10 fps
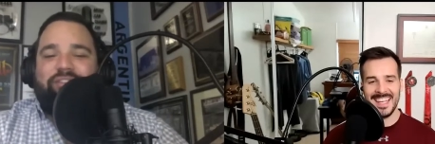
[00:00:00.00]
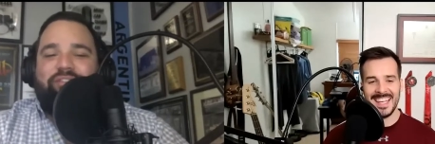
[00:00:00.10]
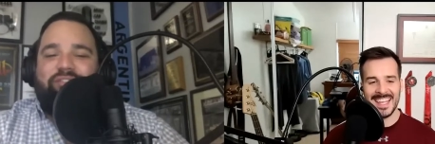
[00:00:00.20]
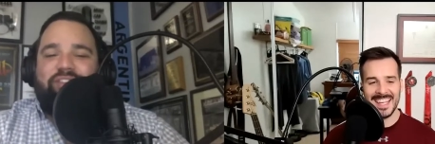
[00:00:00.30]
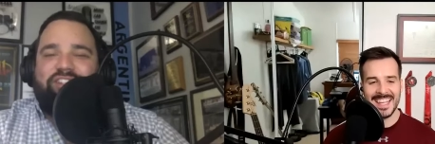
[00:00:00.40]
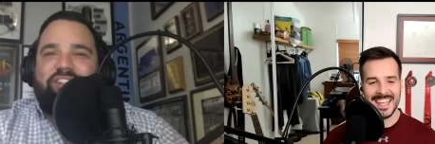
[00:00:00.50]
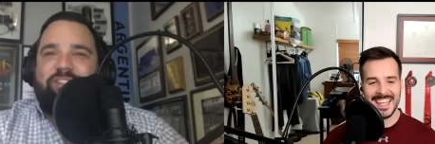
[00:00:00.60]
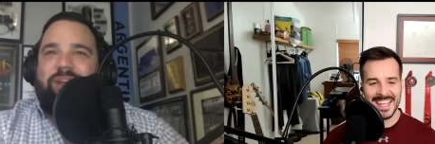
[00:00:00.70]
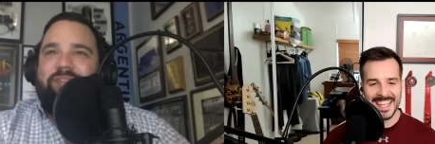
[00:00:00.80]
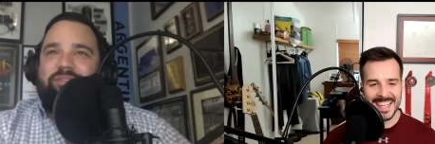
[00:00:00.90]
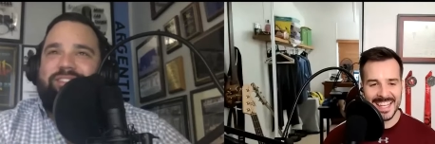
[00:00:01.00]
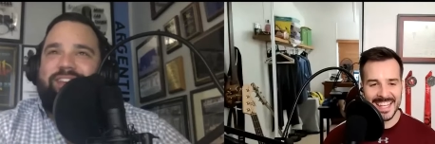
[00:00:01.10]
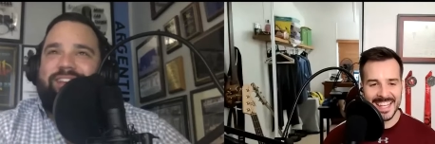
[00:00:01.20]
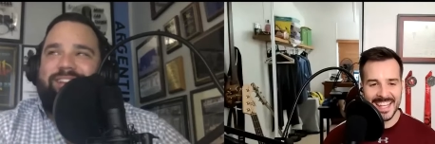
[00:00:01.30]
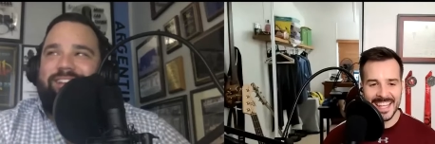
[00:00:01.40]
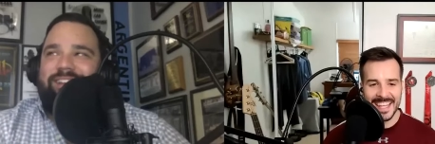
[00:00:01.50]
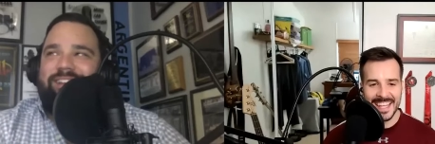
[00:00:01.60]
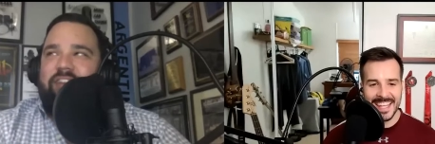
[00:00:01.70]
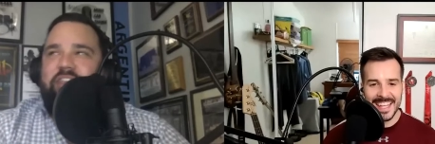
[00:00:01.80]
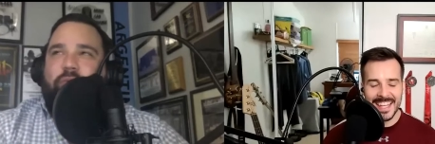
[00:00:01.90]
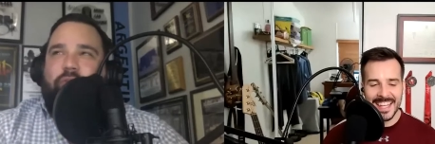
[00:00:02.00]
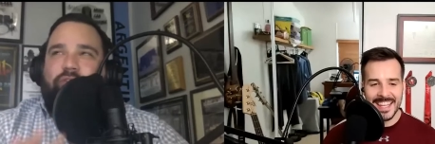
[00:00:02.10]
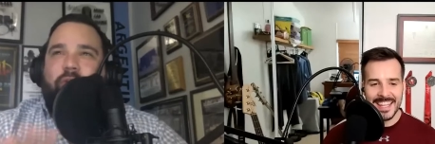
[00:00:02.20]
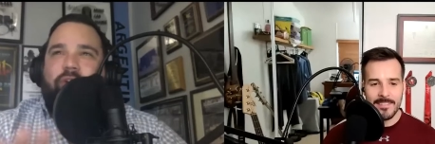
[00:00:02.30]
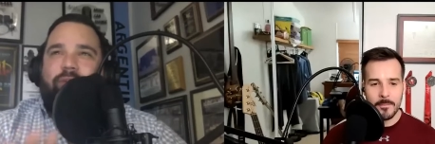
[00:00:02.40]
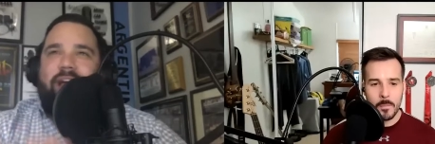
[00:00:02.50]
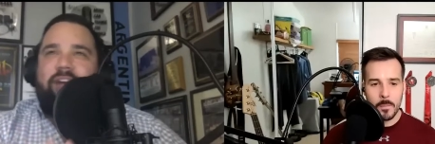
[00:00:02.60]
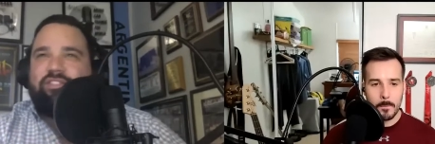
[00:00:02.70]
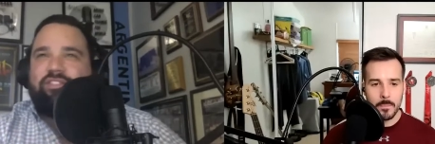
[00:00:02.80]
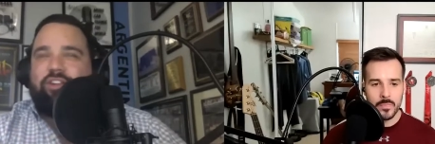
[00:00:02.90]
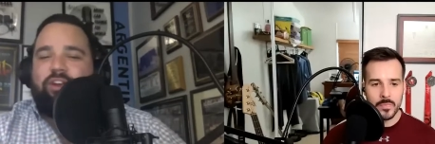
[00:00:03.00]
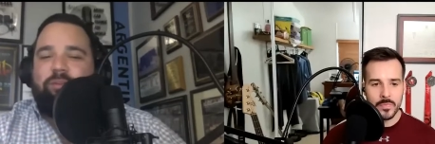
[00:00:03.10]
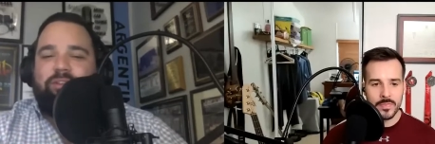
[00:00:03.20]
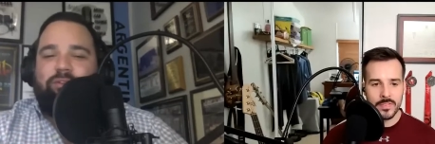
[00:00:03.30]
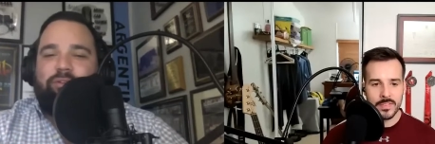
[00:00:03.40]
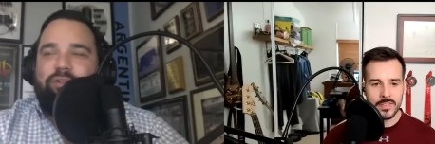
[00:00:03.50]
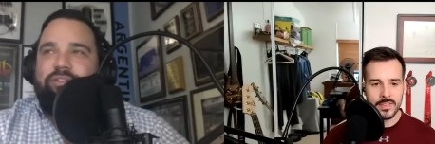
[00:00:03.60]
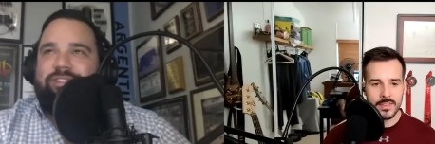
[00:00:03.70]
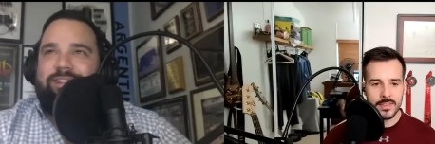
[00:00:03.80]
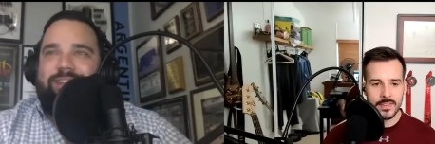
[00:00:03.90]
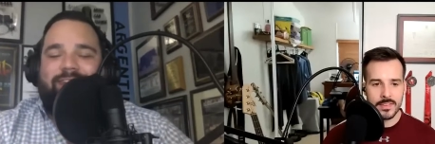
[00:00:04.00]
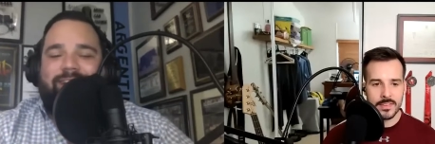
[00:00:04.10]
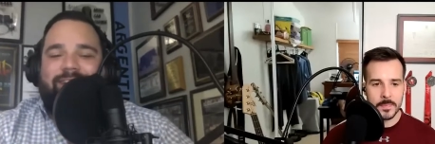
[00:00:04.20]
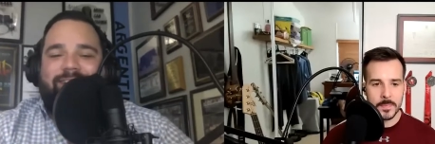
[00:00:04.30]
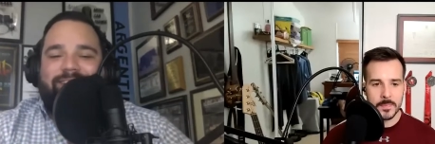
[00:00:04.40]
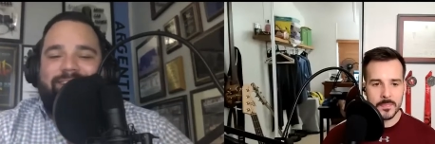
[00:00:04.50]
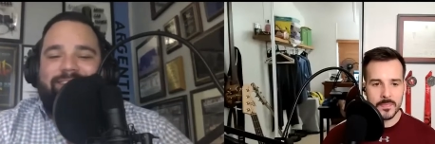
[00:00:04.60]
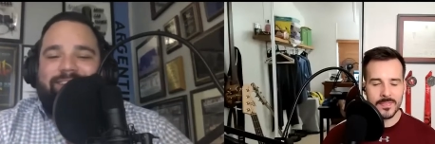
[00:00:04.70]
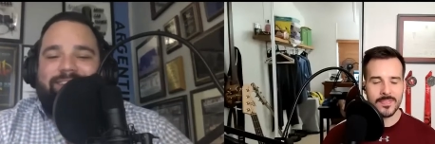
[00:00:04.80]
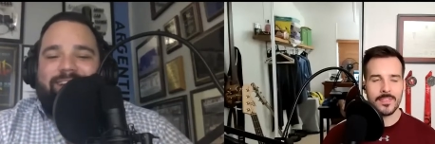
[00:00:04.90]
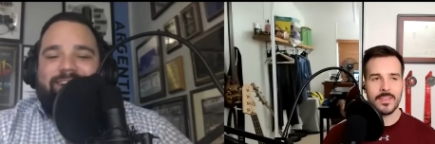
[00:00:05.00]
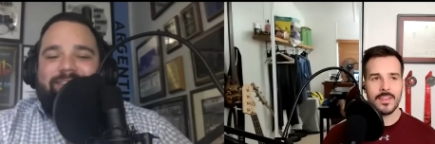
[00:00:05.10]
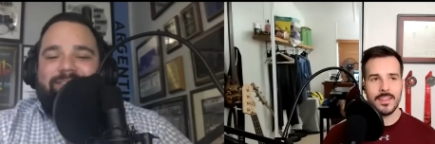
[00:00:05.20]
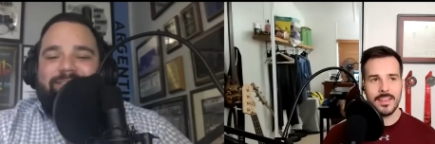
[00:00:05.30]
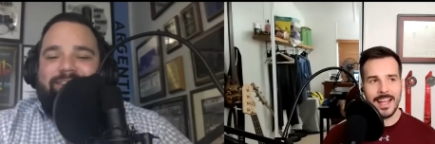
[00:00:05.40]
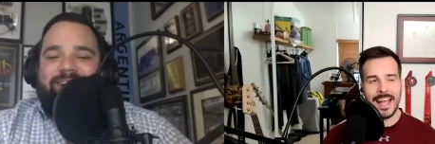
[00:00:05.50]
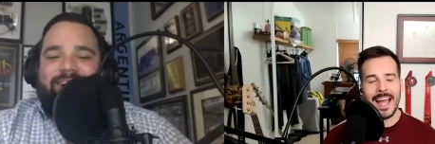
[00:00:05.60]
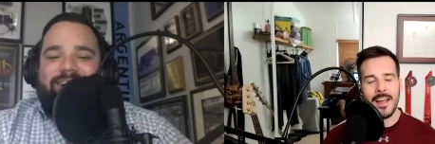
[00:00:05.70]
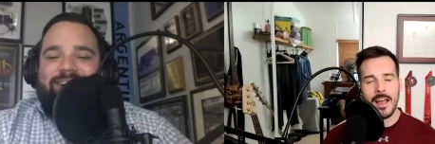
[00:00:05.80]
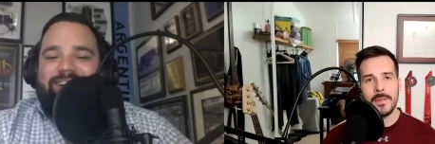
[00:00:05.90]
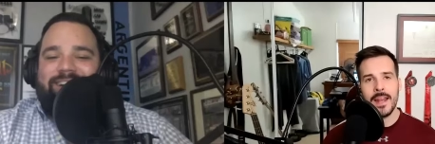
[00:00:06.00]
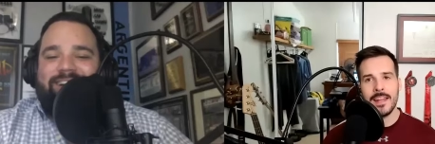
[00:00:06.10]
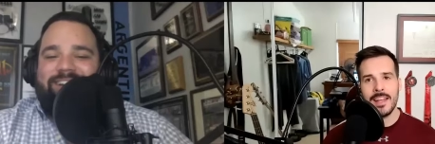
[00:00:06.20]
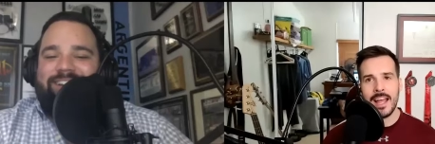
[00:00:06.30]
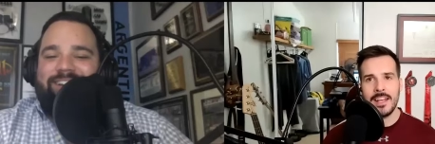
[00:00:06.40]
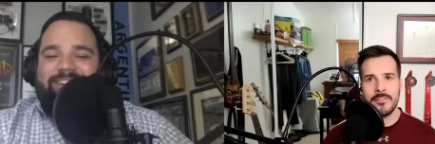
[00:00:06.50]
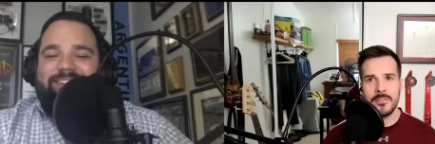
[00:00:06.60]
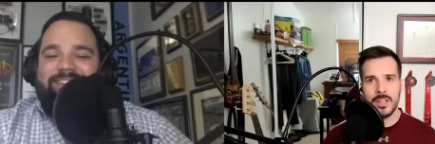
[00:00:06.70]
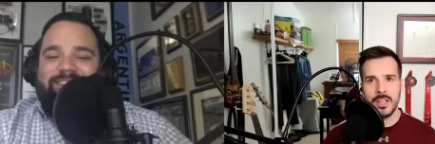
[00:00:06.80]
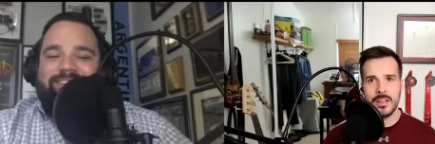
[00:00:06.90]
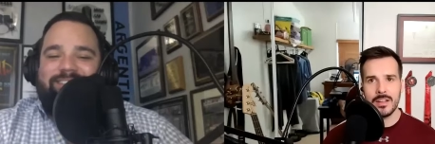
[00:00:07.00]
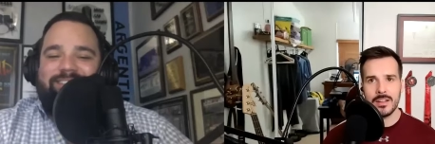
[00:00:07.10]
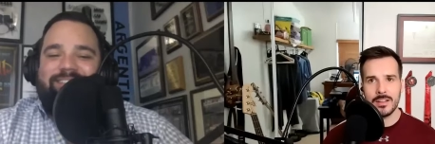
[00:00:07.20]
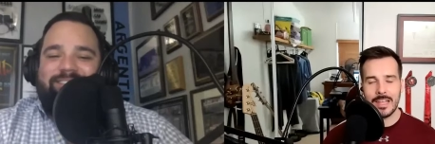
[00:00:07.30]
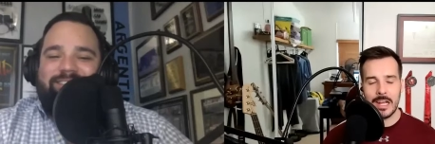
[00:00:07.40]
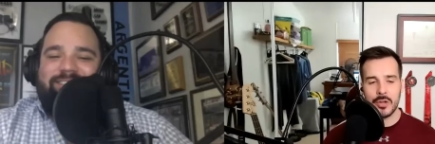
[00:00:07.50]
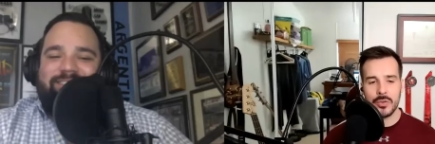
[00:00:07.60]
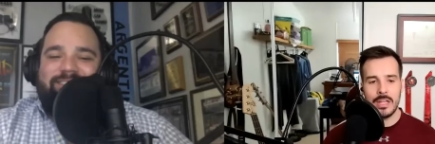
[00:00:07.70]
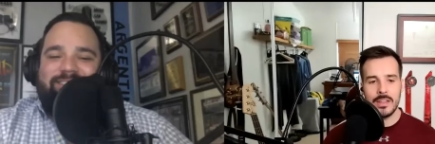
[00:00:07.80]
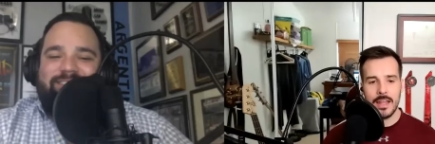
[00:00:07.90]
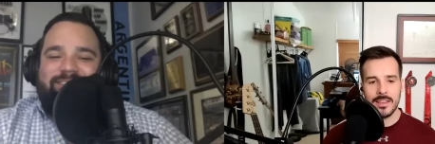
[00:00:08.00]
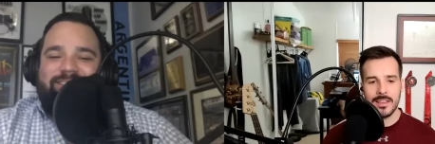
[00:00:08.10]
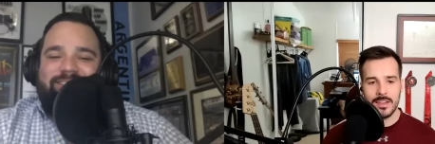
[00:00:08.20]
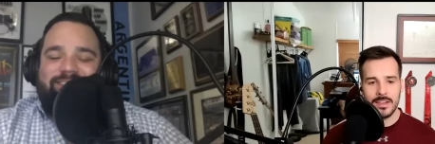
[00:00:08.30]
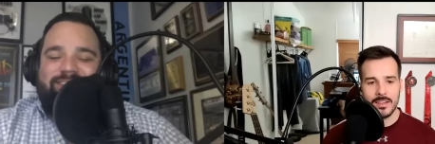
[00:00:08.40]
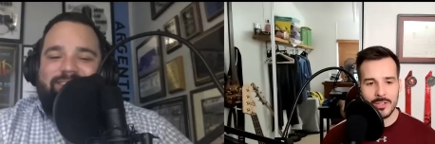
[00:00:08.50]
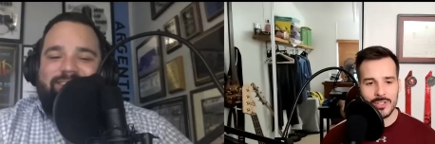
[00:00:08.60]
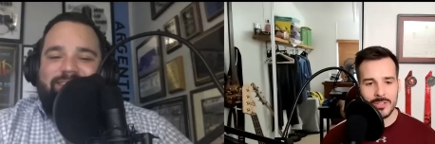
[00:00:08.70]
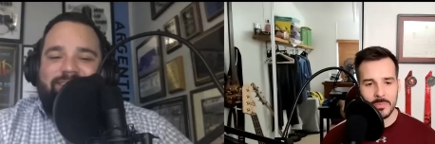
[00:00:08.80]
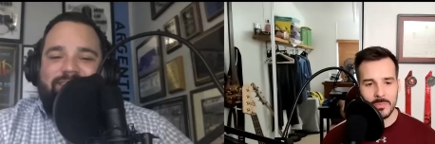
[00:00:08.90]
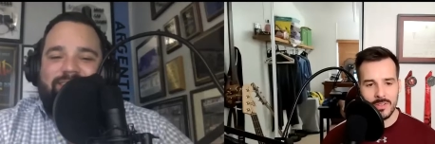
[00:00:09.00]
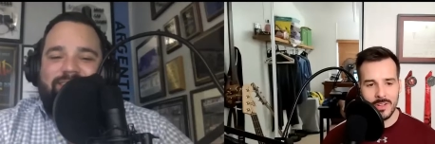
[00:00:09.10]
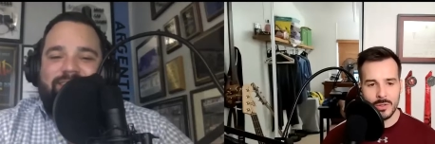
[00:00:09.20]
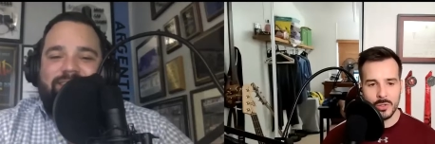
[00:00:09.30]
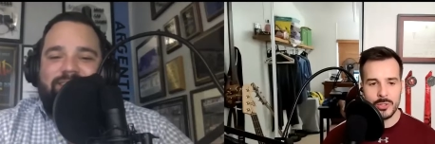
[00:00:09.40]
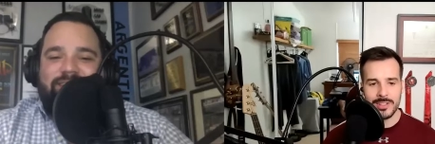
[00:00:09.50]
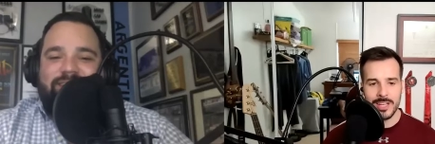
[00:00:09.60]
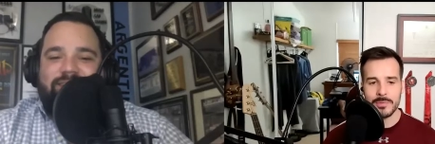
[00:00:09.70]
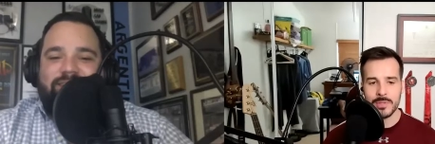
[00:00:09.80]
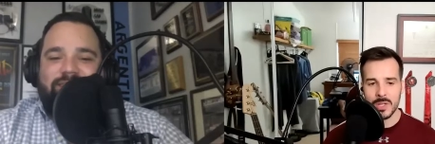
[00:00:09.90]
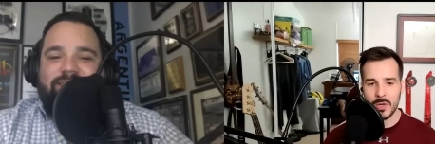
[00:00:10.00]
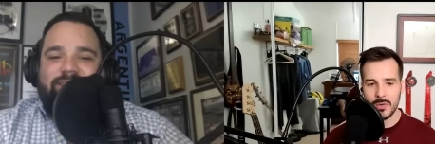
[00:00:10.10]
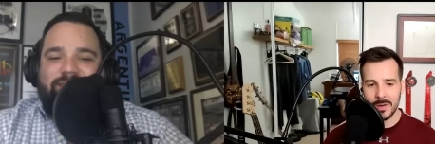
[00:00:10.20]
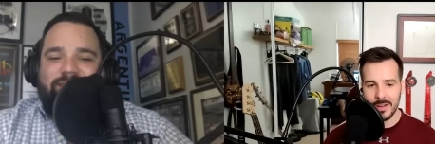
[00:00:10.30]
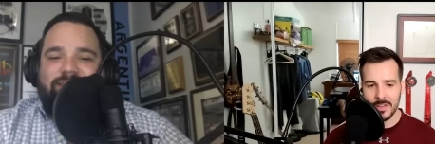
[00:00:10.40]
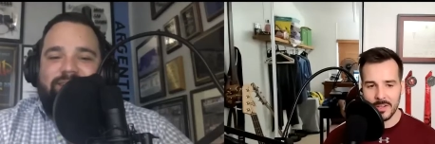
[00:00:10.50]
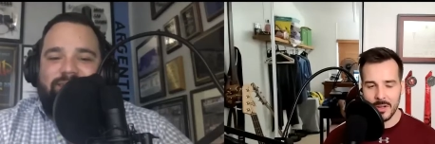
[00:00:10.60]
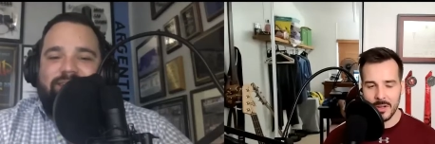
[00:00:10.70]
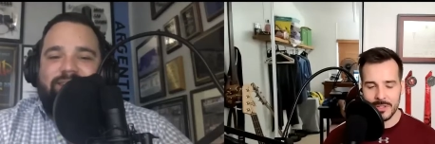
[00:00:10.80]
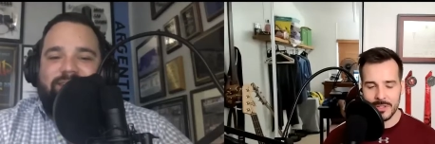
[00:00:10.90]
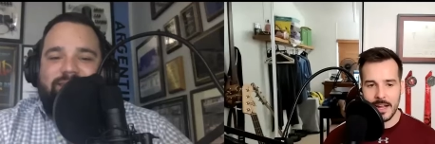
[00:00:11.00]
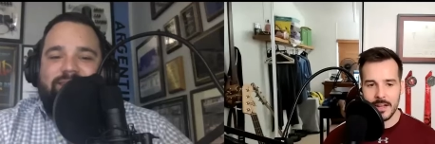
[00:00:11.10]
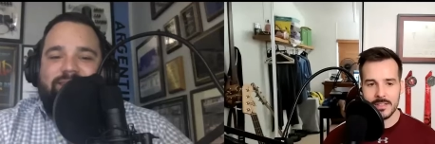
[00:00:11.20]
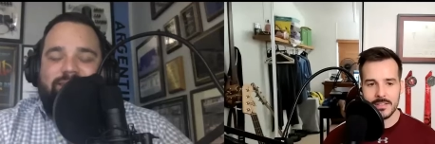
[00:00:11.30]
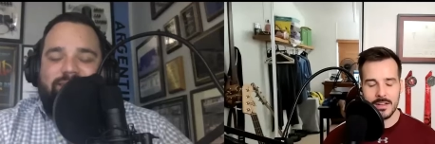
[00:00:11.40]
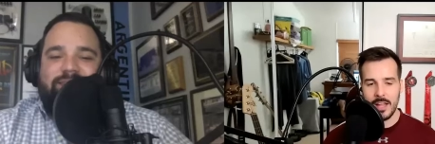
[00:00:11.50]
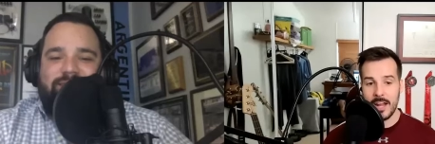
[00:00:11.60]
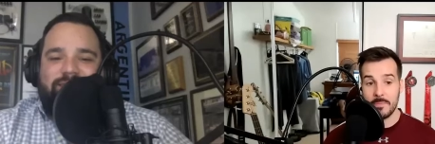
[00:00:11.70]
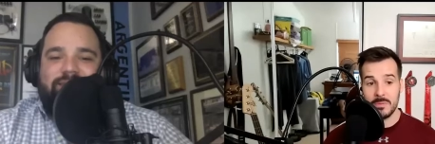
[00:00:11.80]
Speaker 1: divisions, but I'm just like, I think we're throwing around this term a little loosely here. You know, uh, I, I,
Speaker 2: mean, I, I definitely can agree that there's some you know loose lips thrown around the goat status, and a lot of